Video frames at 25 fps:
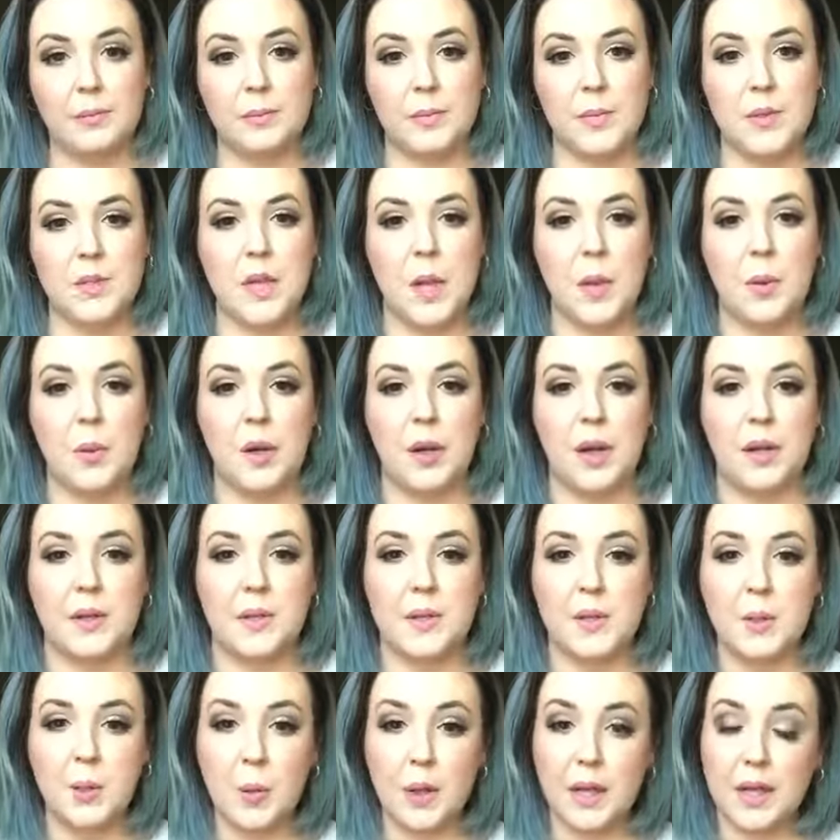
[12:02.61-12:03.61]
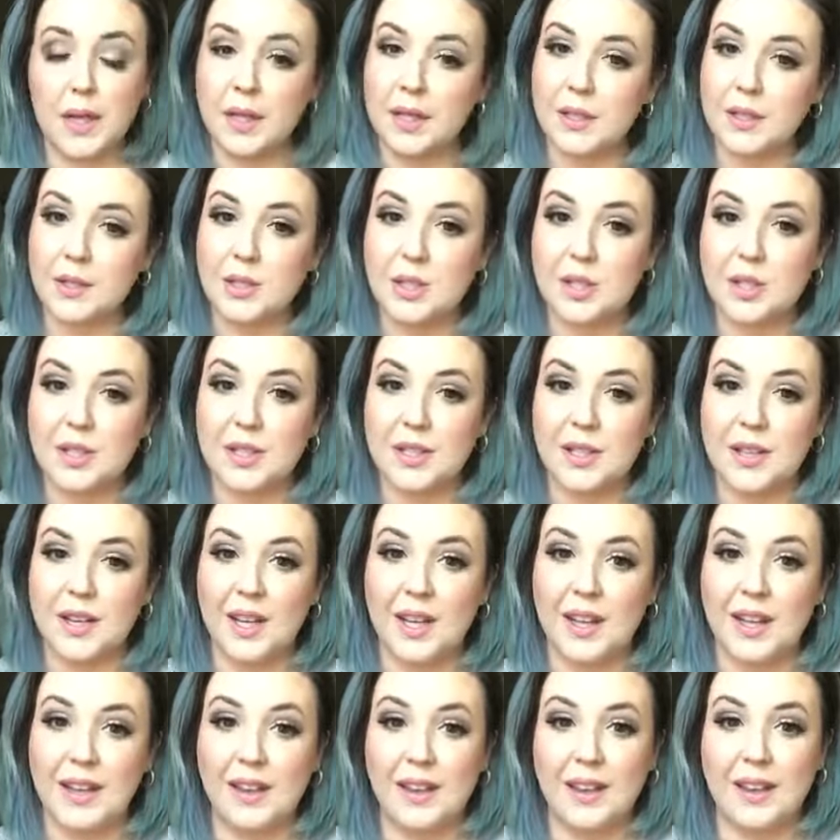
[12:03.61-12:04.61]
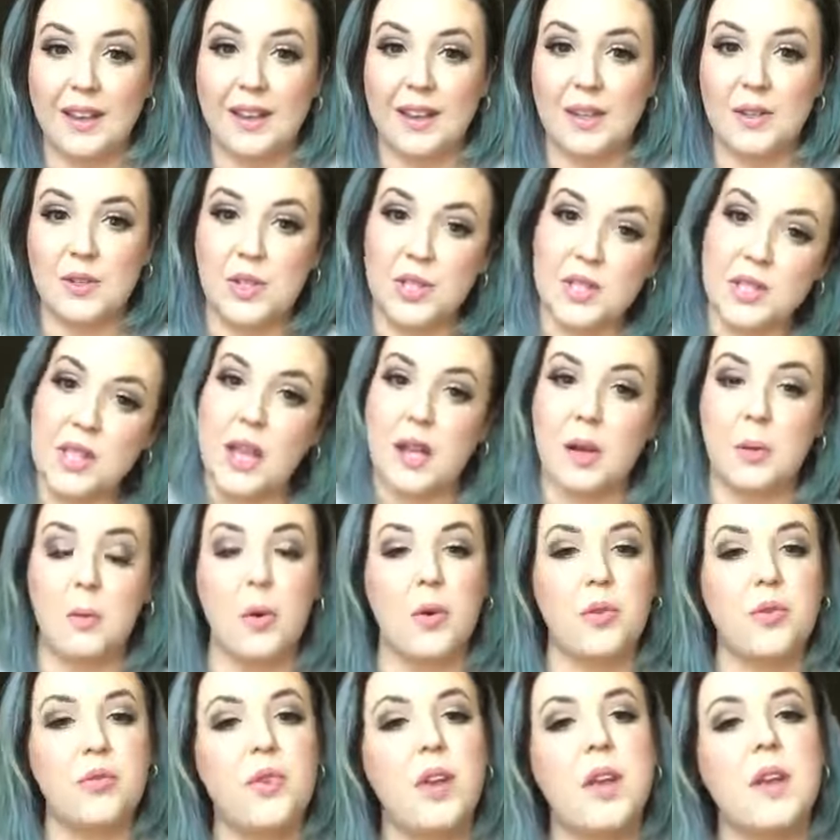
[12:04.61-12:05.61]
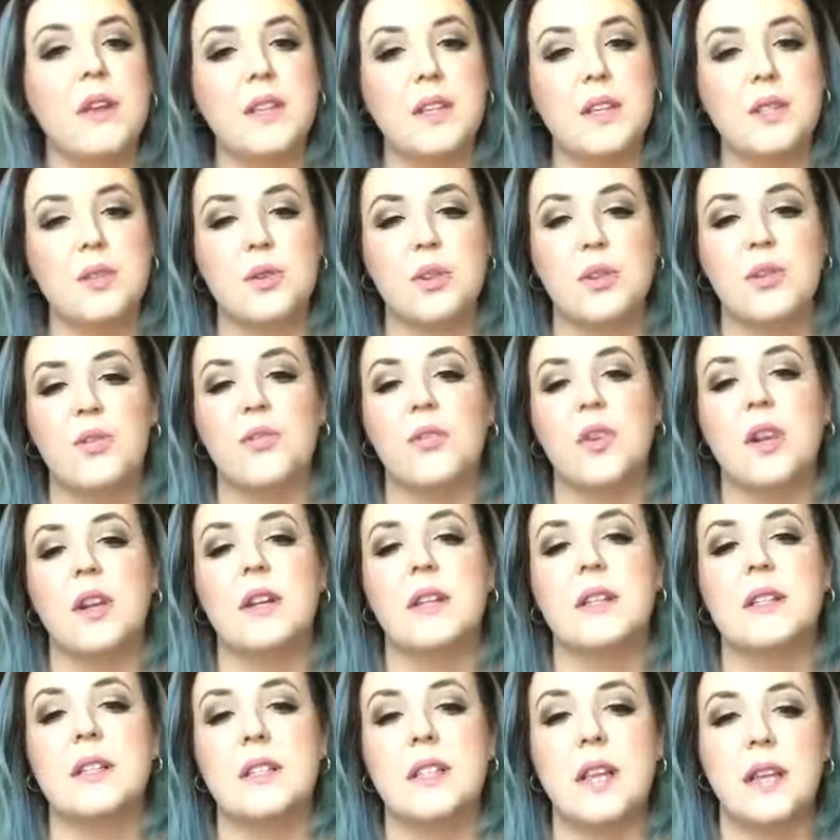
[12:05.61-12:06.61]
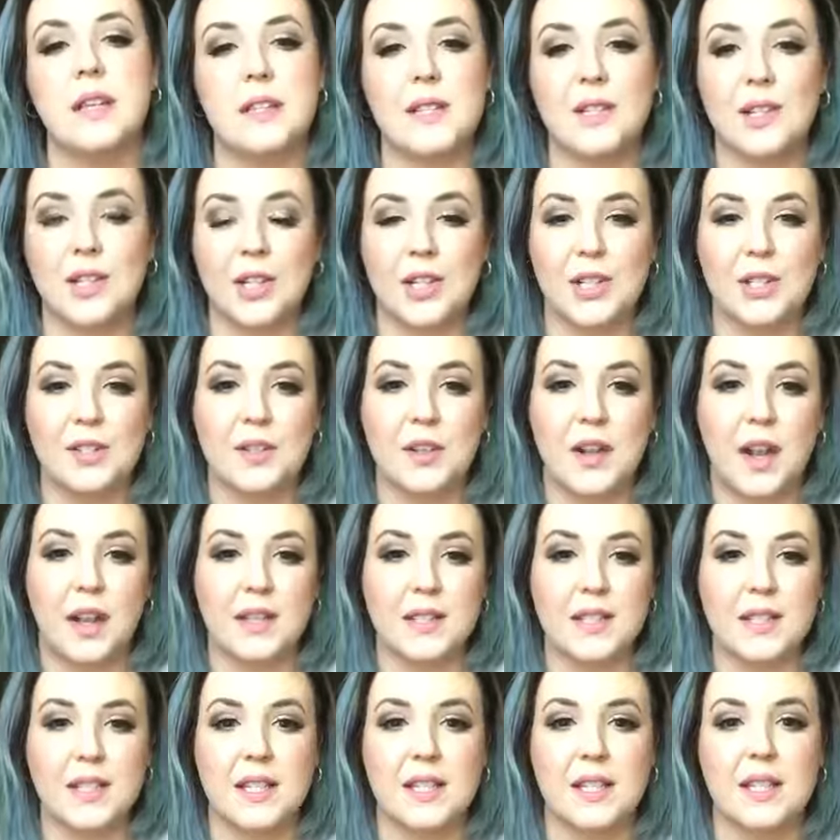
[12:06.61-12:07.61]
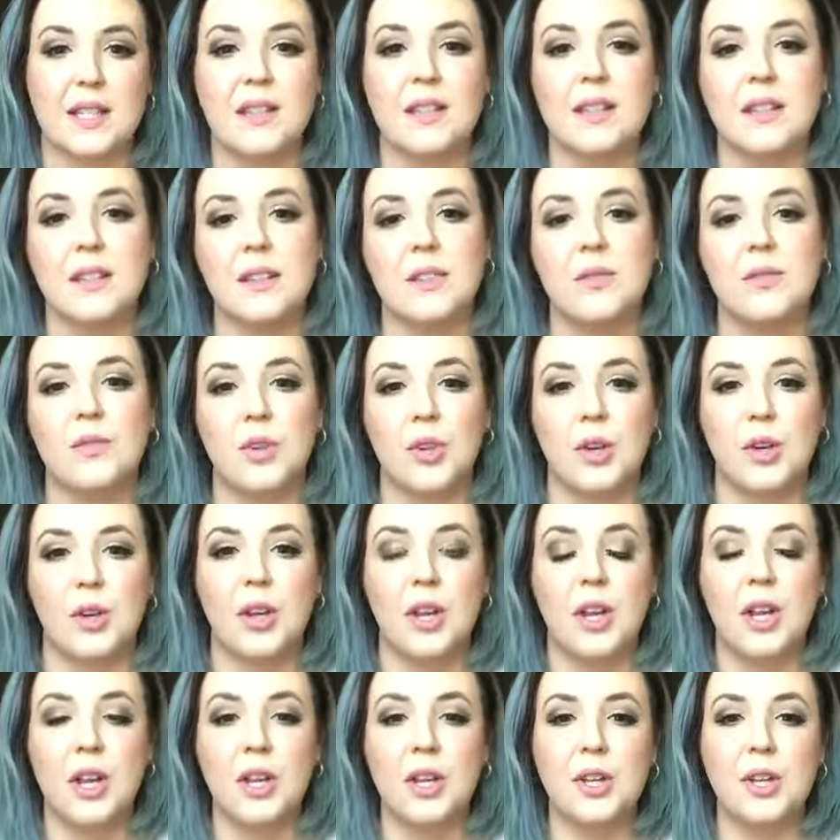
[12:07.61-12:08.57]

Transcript: And so when I switched, it's just kind of more fun. These are the fun accessories, you guys, to the end of your